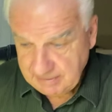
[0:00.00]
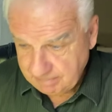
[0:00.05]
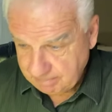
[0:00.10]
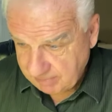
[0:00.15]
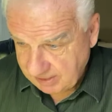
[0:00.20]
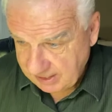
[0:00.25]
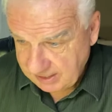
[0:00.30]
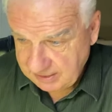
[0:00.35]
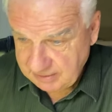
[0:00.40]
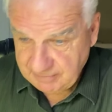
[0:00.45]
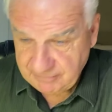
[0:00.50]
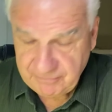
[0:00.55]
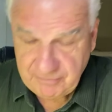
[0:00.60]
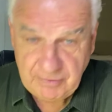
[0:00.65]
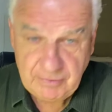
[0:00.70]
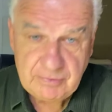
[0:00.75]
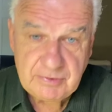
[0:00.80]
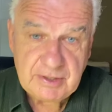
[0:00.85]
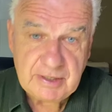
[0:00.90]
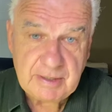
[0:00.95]
By the
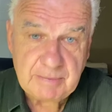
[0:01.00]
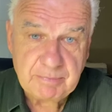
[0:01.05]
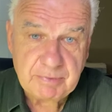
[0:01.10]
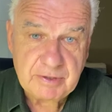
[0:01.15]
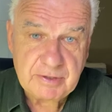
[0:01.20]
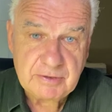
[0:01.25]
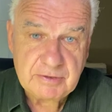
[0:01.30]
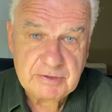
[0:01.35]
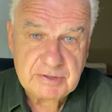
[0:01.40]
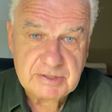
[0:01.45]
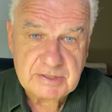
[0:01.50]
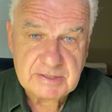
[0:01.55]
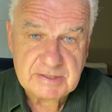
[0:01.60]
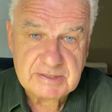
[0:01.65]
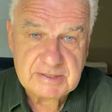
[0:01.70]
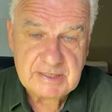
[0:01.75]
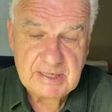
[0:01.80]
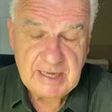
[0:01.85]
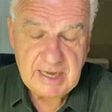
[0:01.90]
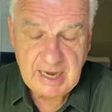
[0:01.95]
fruit that it
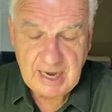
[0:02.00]
produces.